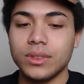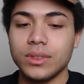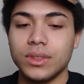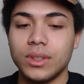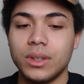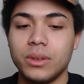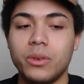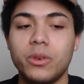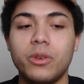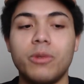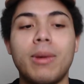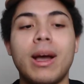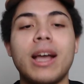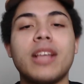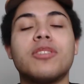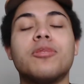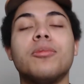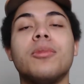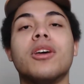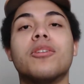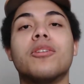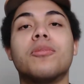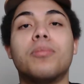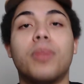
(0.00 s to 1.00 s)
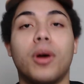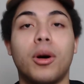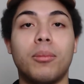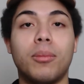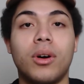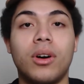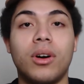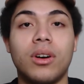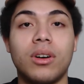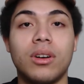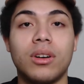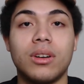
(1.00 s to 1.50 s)
reminds me of
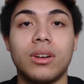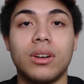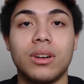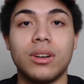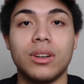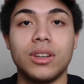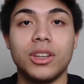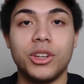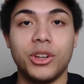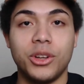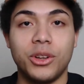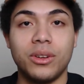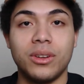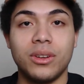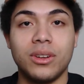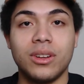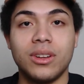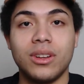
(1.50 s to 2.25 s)
pomo. You know,